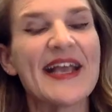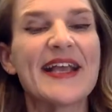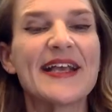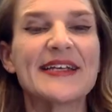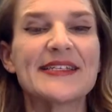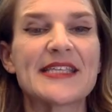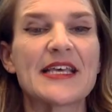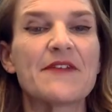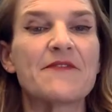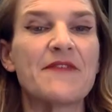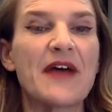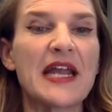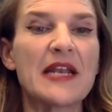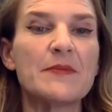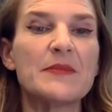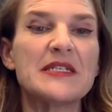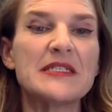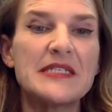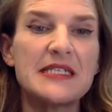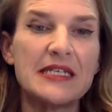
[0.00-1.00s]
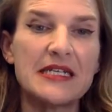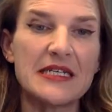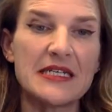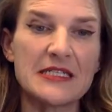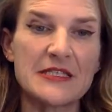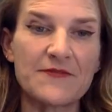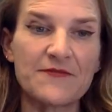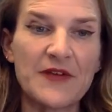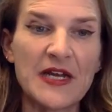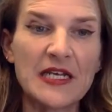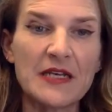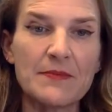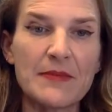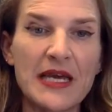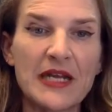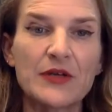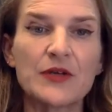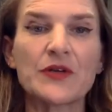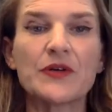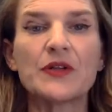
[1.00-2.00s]
is that vitamin D is
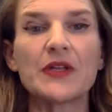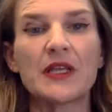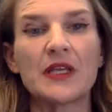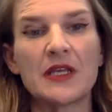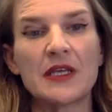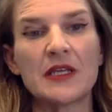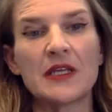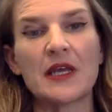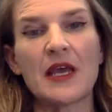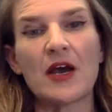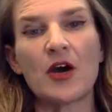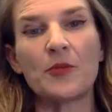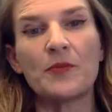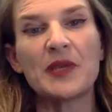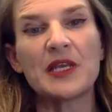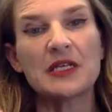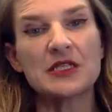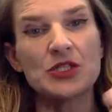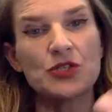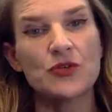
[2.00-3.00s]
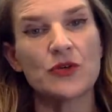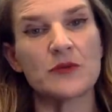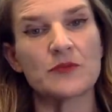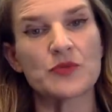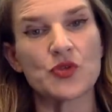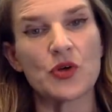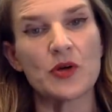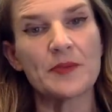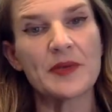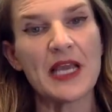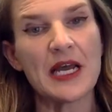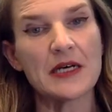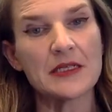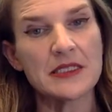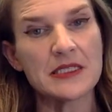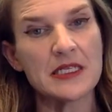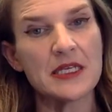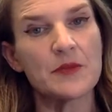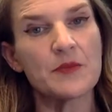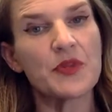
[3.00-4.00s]
fundamental in helping us to absorb
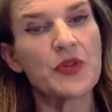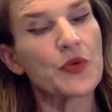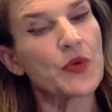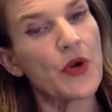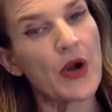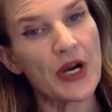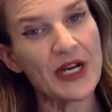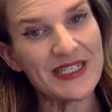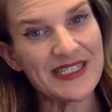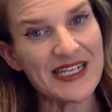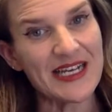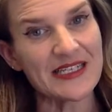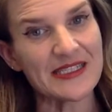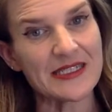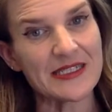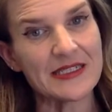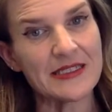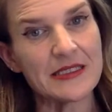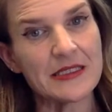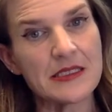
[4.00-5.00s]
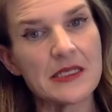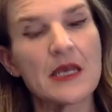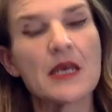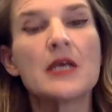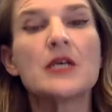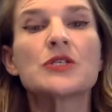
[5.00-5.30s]
calcium through our intestines